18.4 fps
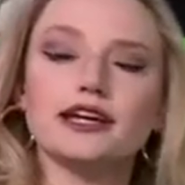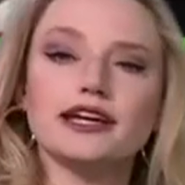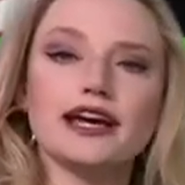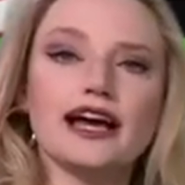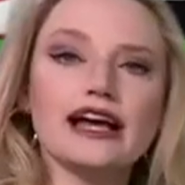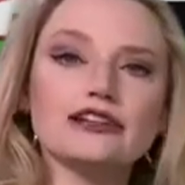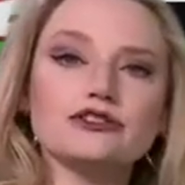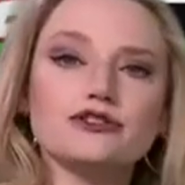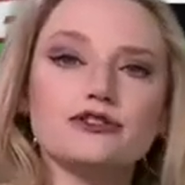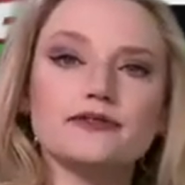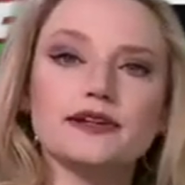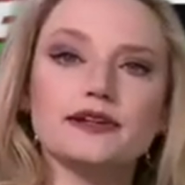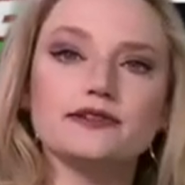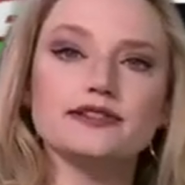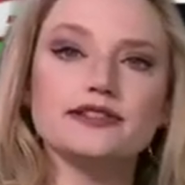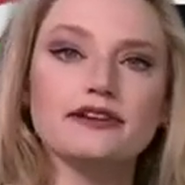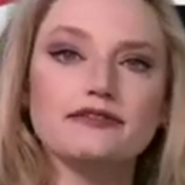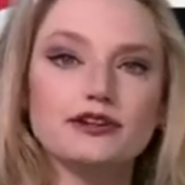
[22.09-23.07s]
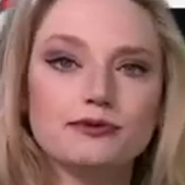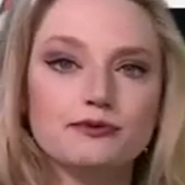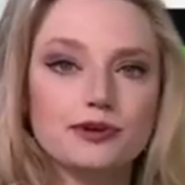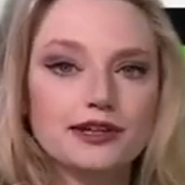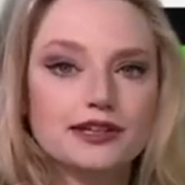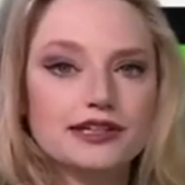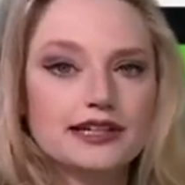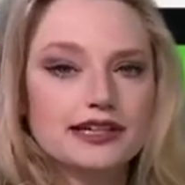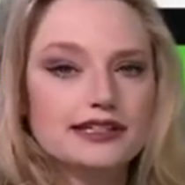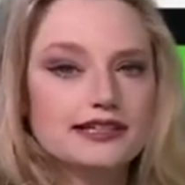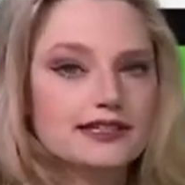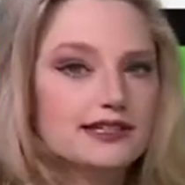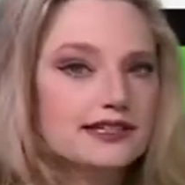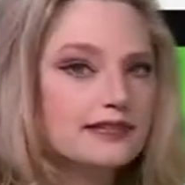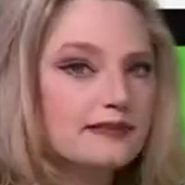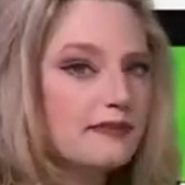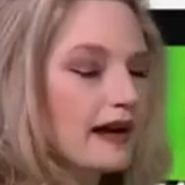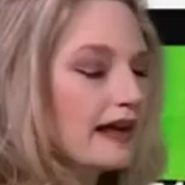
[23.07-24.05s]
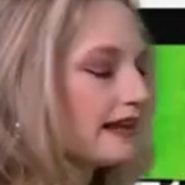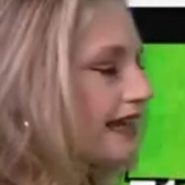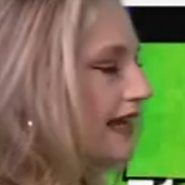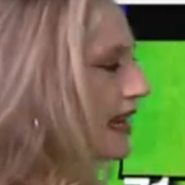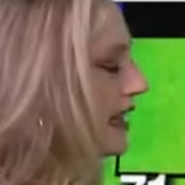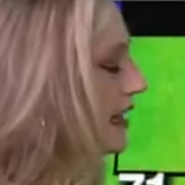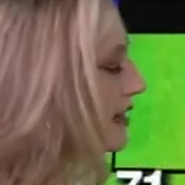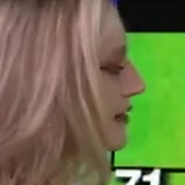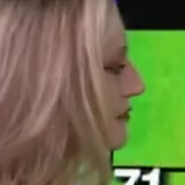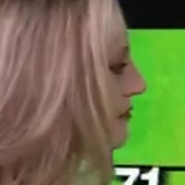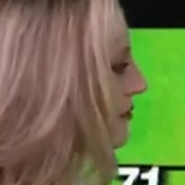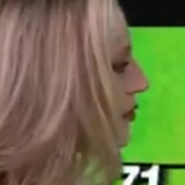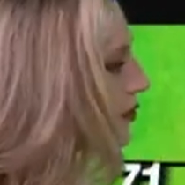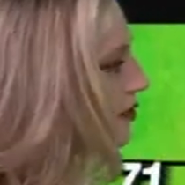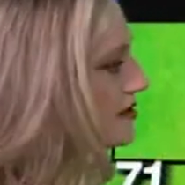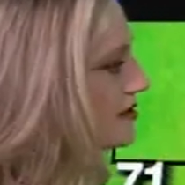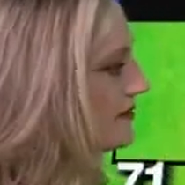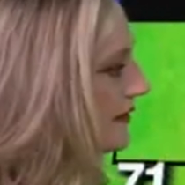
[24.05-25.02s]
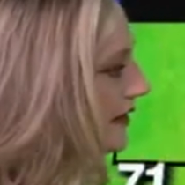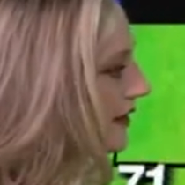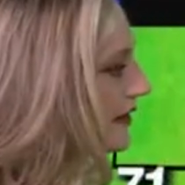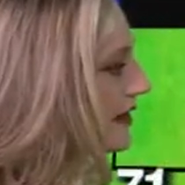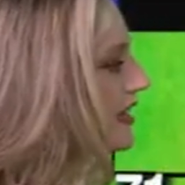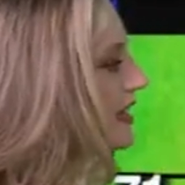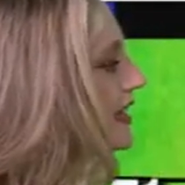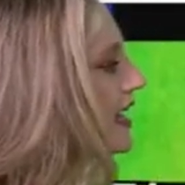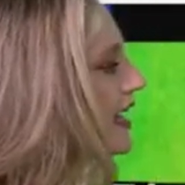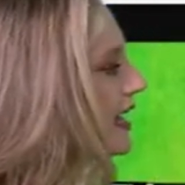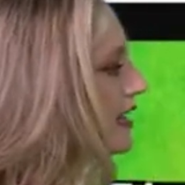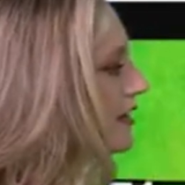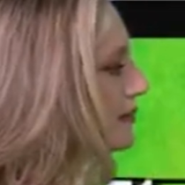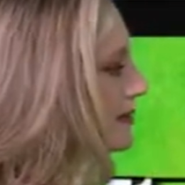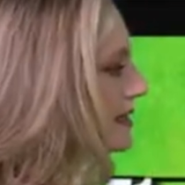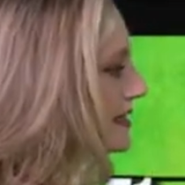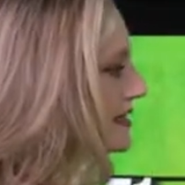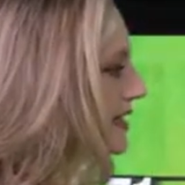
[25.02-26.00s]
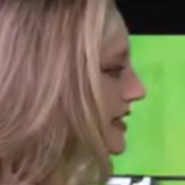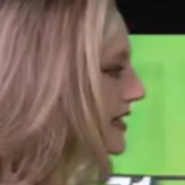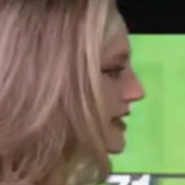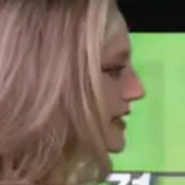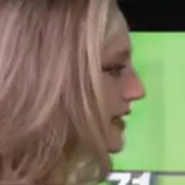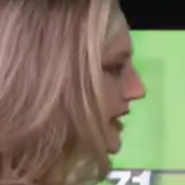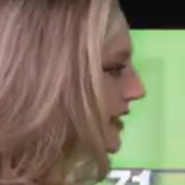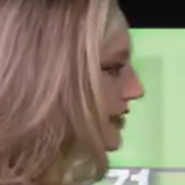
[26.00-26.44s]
in Castroville, 71 Nixon Smiley, and in Floresville, and it'll be 69